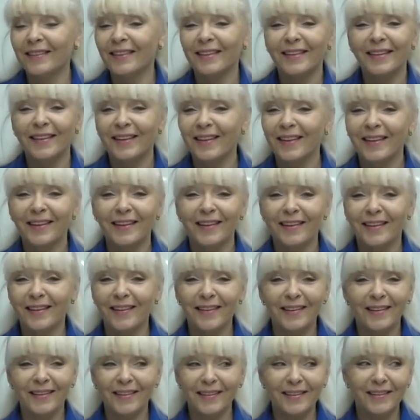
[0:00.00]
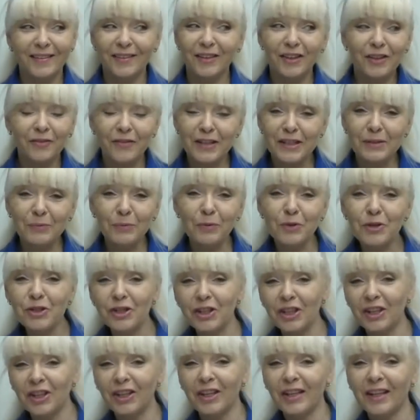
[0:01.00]
only from the tutorials
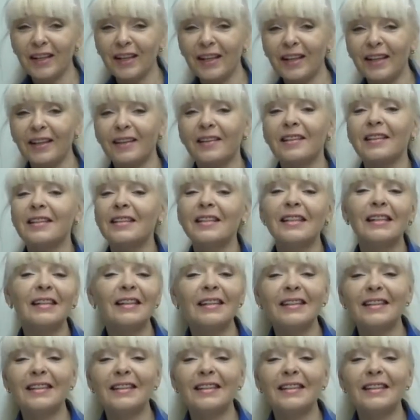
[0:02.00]
of this course.